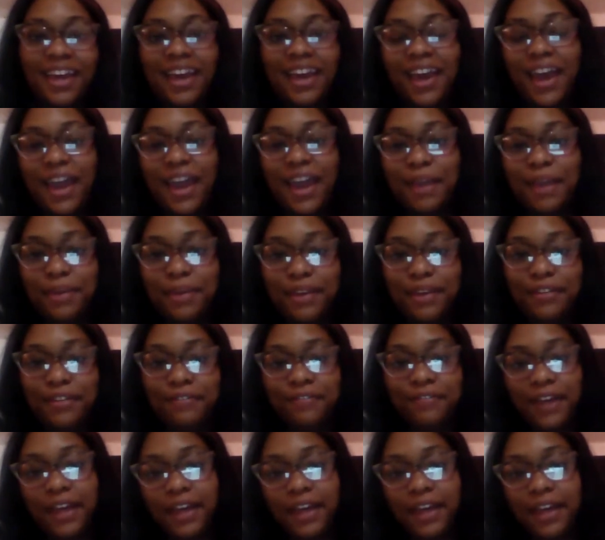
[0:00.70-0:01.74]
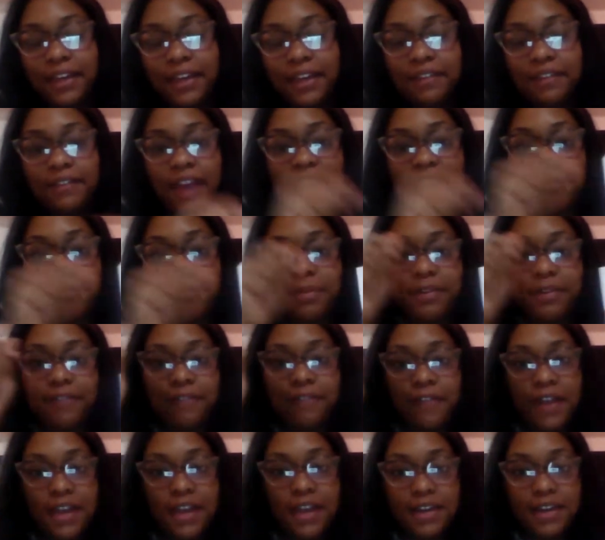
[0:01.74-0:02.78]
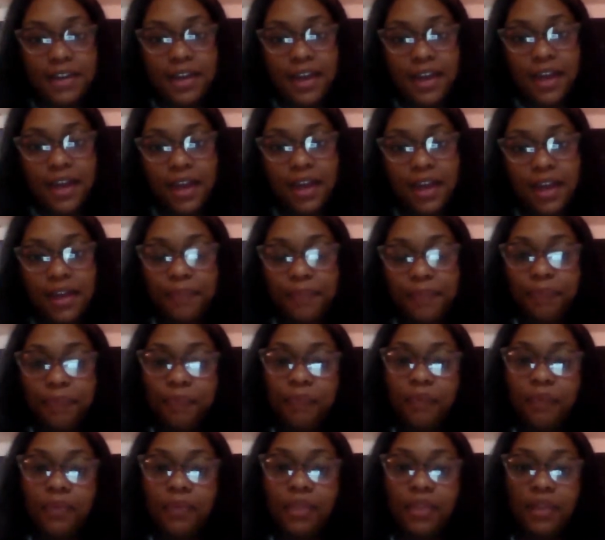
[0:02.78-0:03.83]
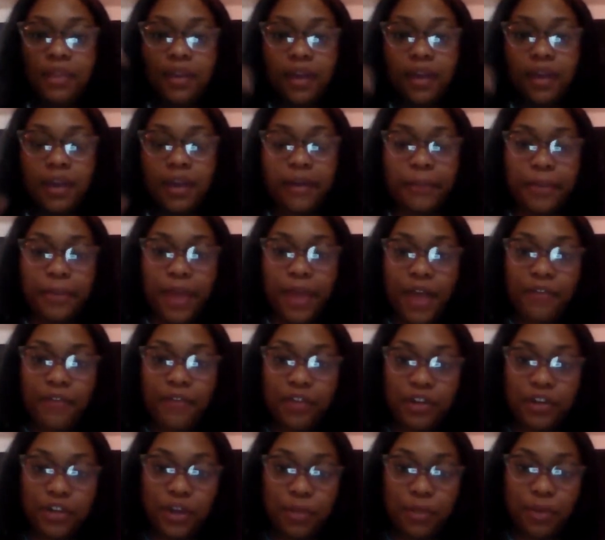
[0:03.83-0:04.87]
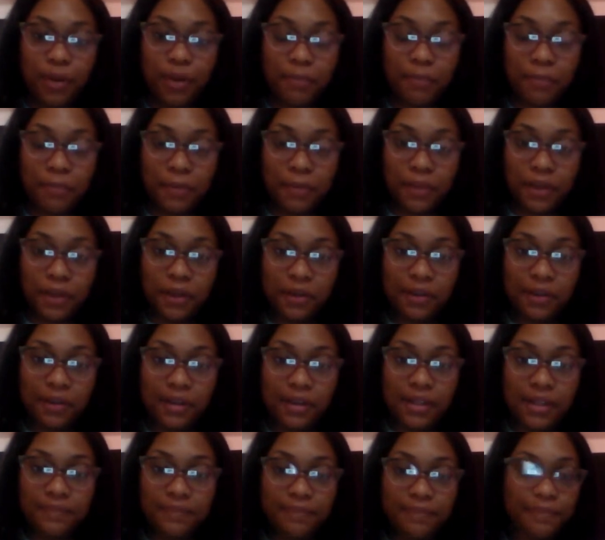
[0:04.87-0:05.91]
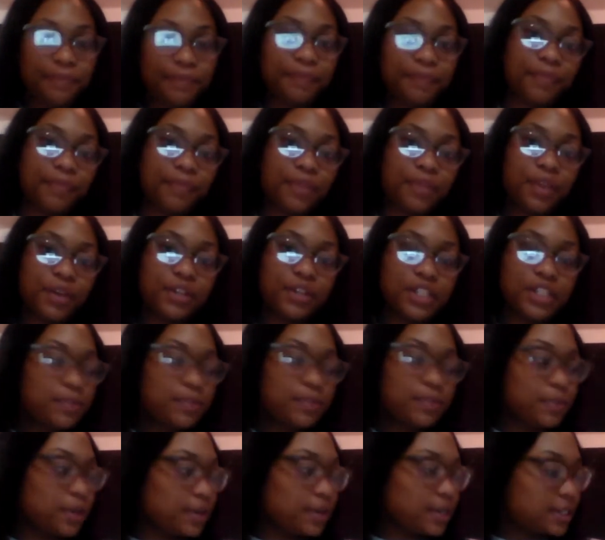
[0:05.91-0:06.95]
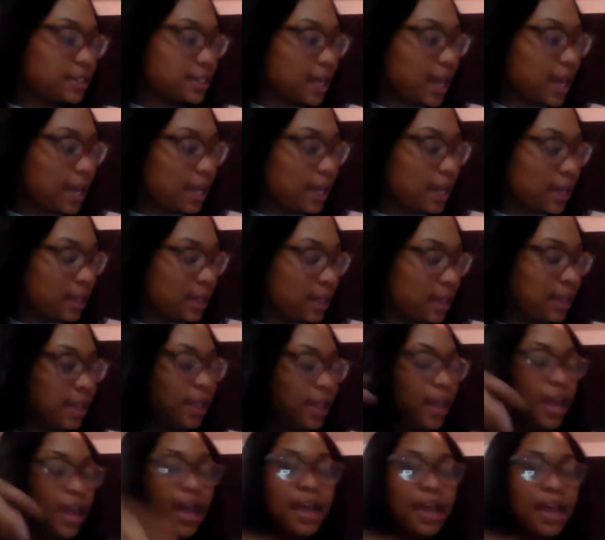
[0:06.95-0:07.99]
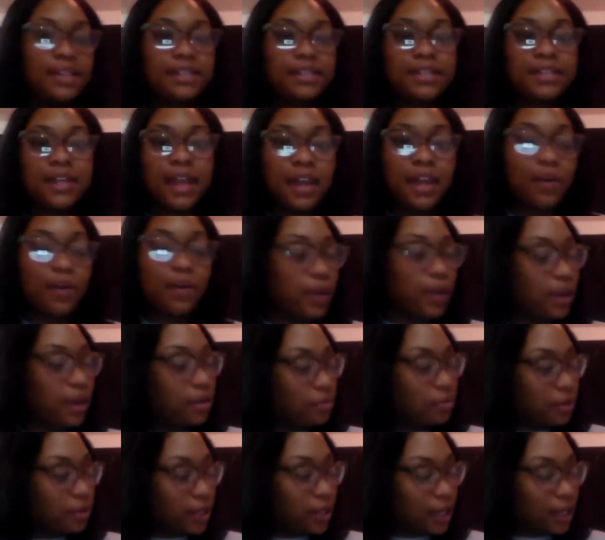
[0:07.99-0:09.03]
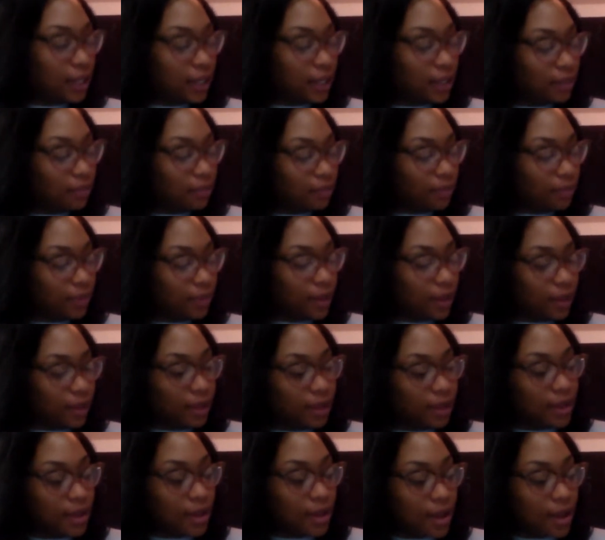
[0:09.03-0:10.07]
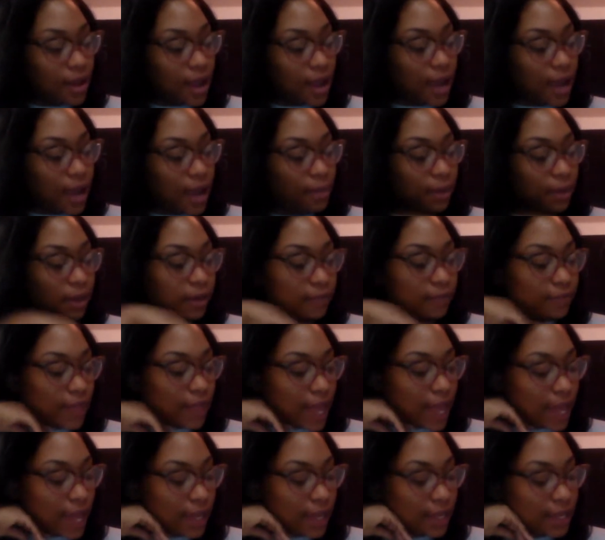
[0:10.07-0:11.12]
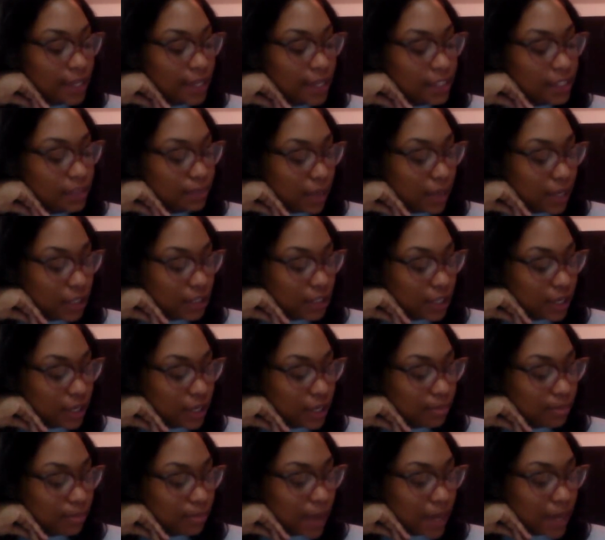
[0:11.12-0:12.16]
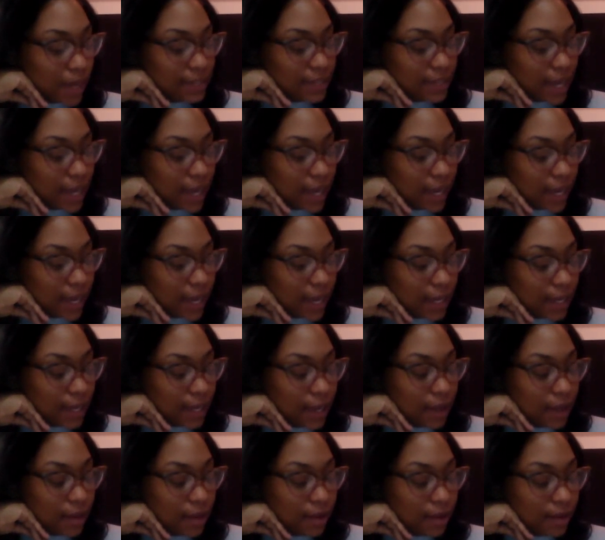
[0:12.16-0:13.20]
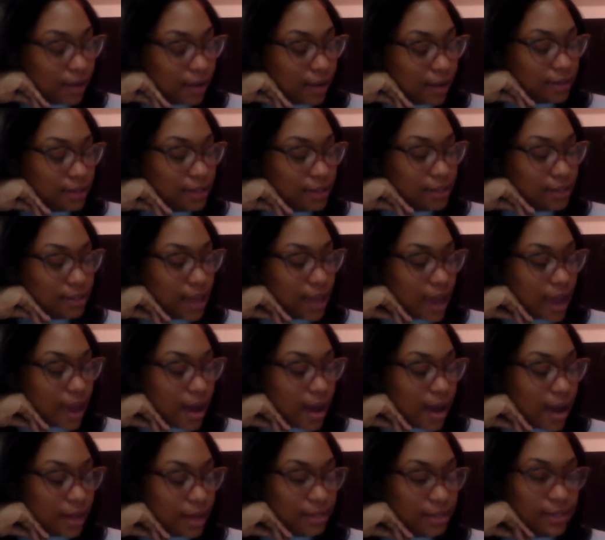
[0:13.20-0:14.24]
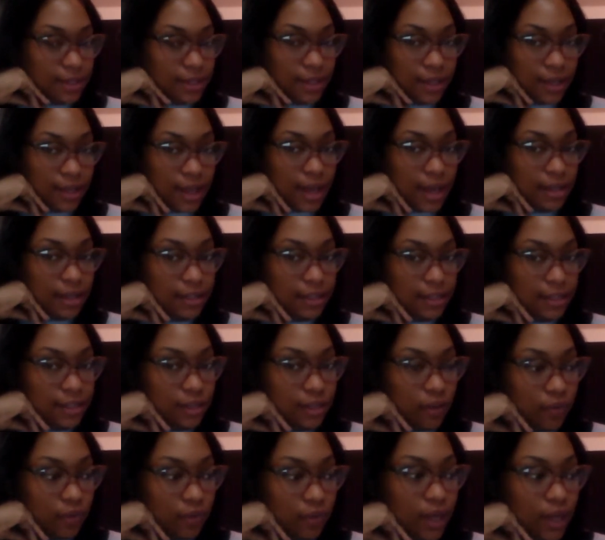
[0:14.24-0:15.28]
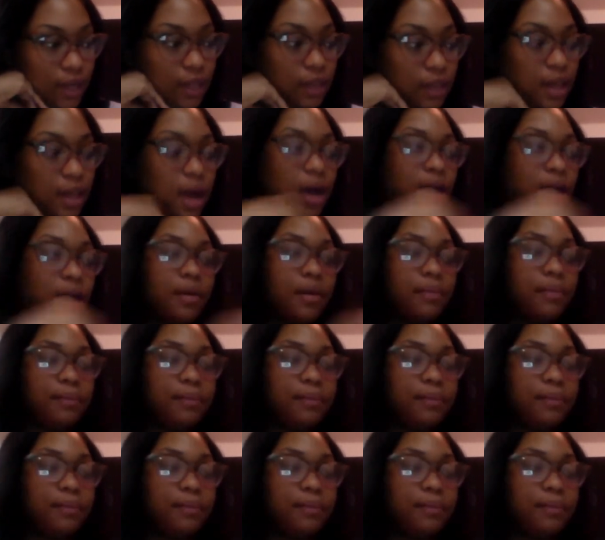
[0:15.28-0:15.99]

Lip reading: Hi PO5, happy Friday. Hope you have on your purple and green. Spirit Day. Today we are reading A Butterfly is Patient by Dianna Hutts Aston and Sylvia Long.